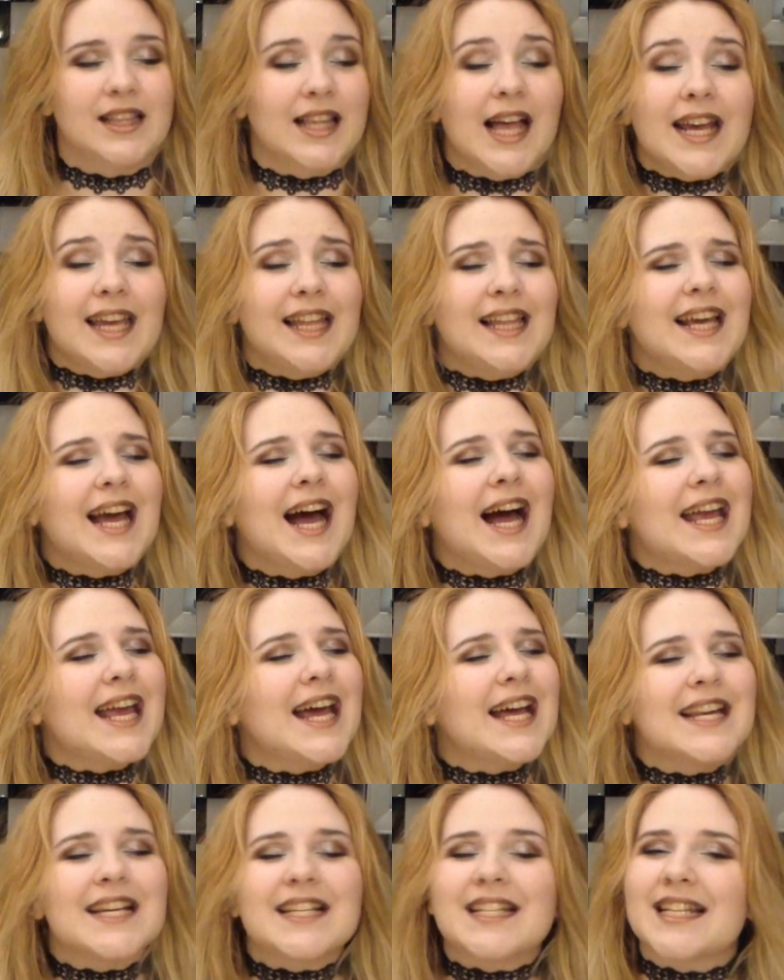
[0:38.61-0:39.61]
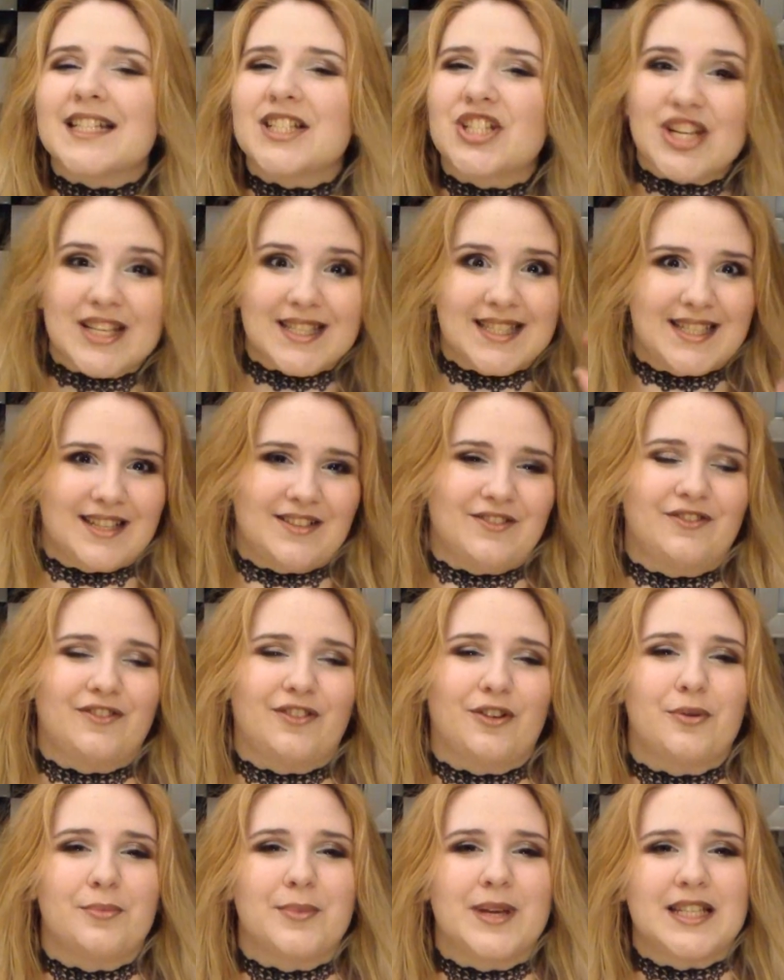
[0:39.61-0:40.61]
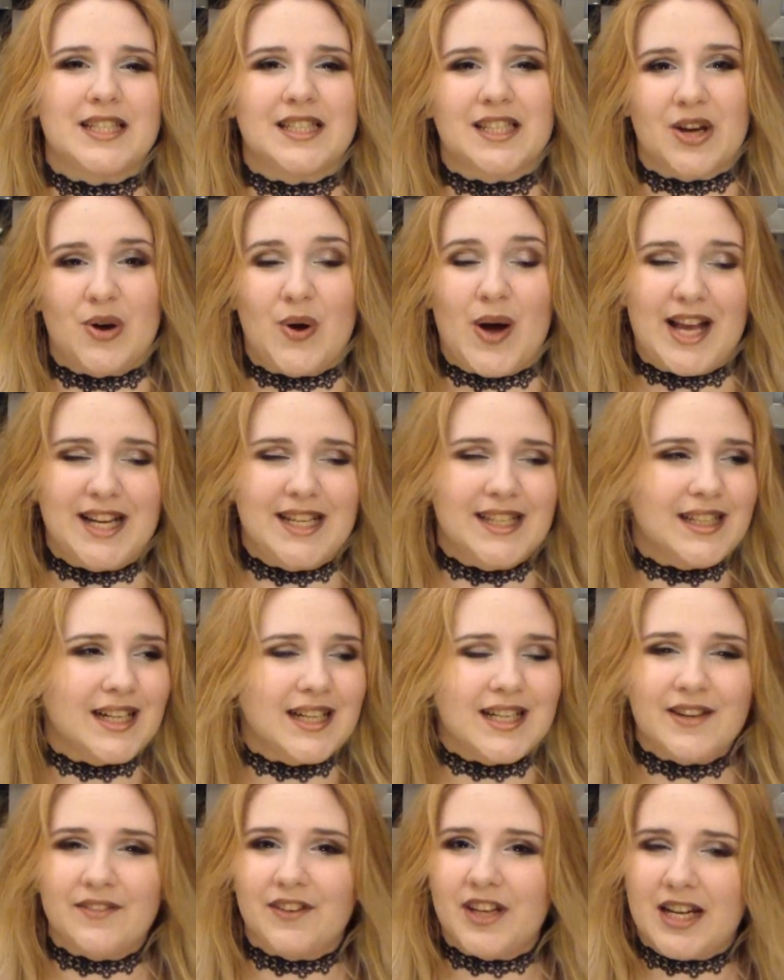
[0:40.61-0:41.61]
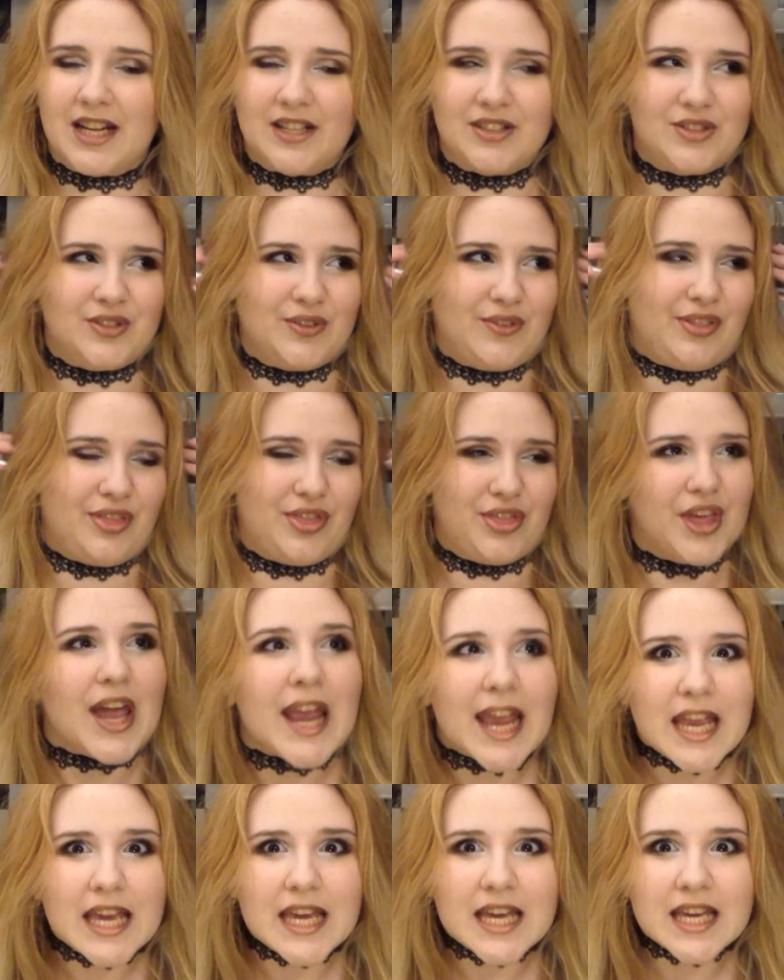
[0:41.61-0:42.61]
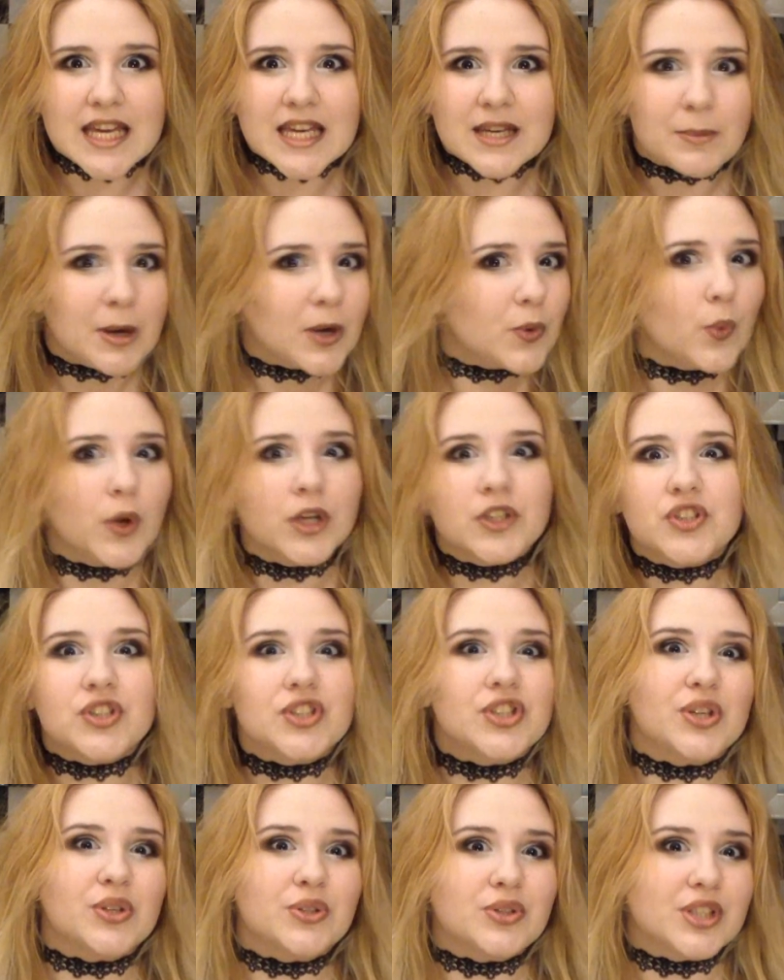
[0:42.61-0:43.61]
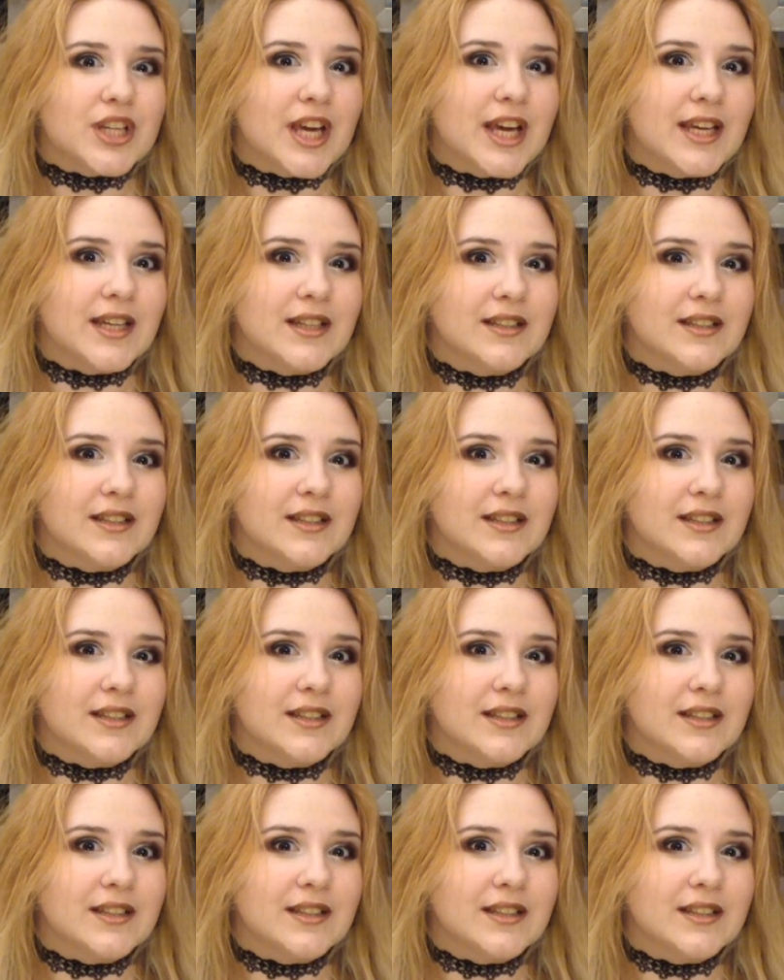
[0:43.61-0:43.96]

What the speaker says: Luckily I had a suggestion for me, so I didn't even have to think about what to do today.